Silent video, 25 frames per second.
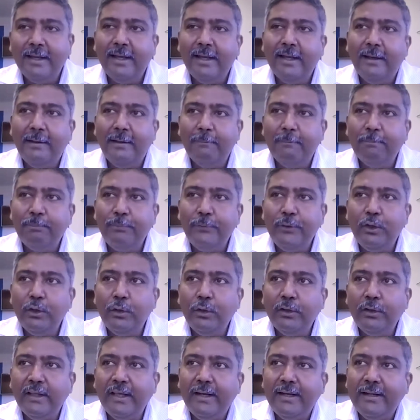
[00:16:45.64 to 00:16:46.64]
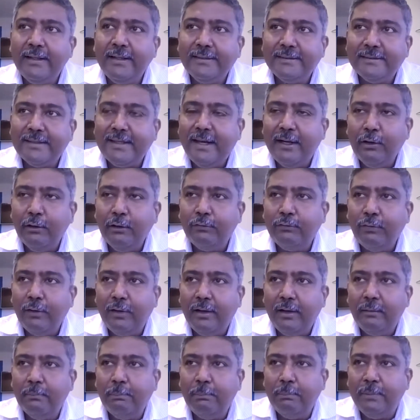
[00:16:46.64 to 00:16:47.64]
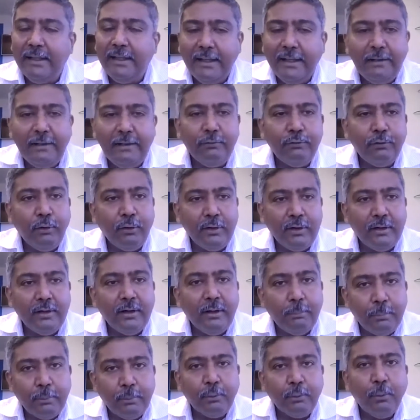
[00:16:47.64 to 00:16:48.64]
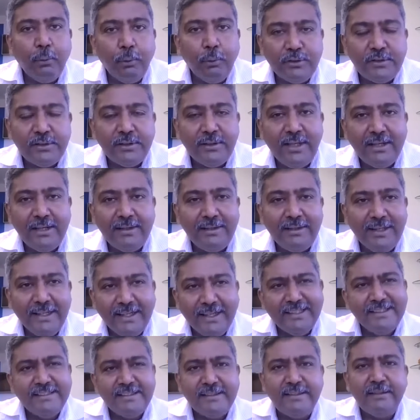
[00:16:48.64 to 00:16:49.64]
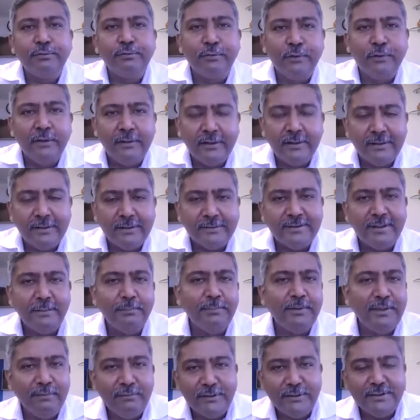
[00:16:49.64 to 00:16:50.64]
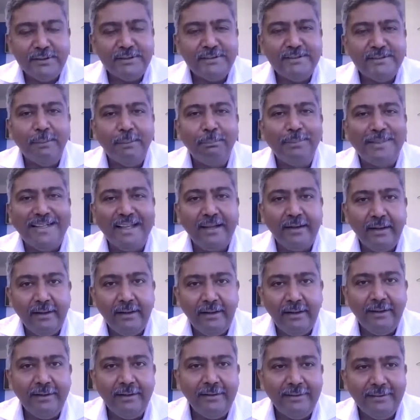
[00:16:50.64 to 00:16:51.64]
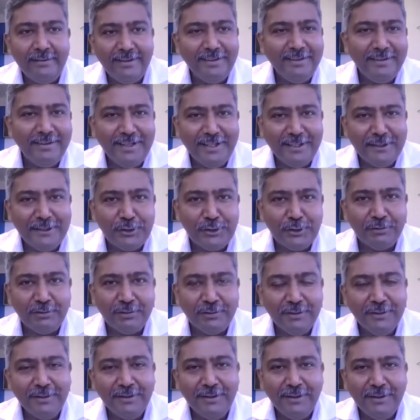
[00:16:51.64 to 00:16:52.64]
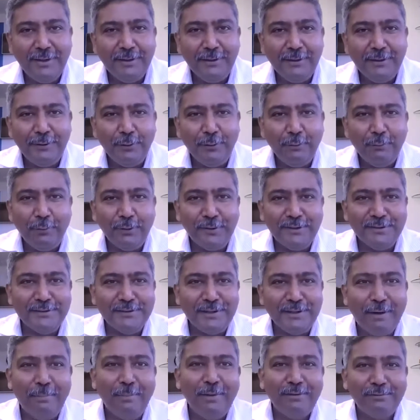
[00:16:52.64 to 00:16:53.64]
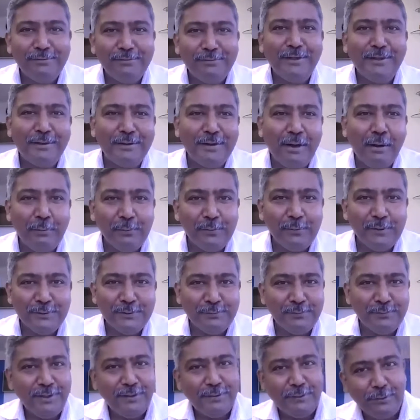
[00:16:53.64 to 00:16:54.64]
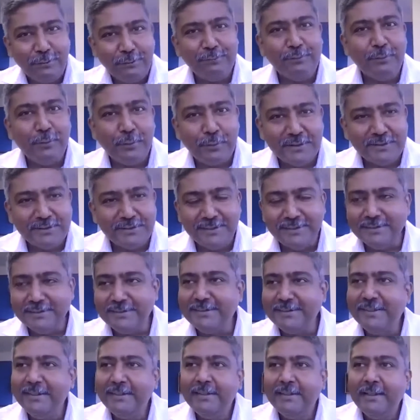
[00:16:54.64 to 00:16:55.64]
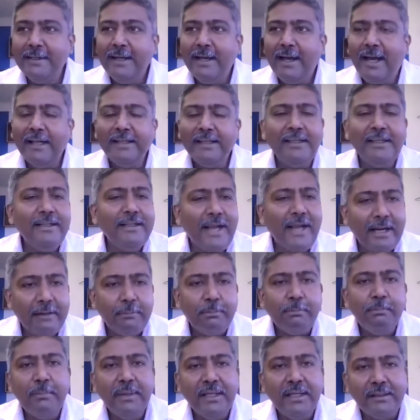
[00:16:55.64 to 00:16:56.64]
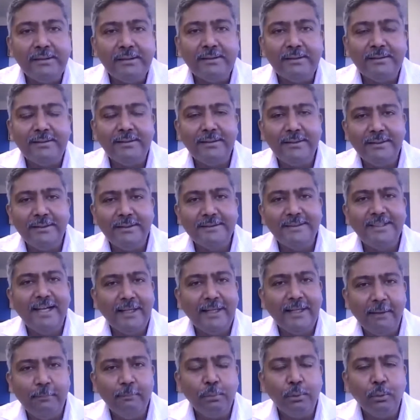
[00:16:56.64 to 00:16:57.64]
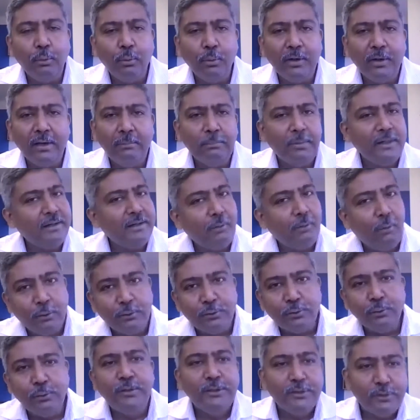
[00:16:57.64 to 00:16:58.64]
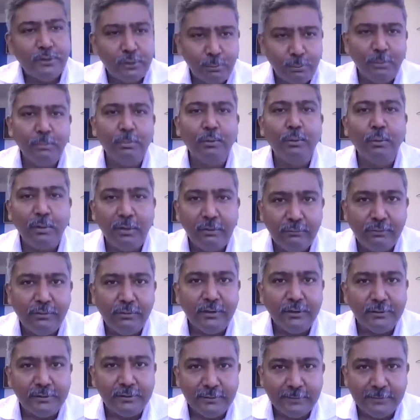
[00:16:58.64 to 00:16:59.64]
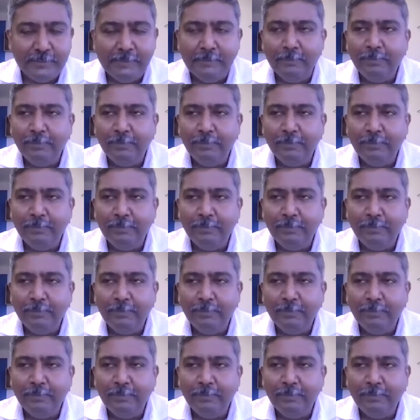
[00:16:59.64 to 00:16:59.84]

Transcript: there is kind of a belief or an approach that it is different. It is something which is subterranean in nature. What is above the ground is where your focus is. I think that myth is getting broken, but also needs to be broken further.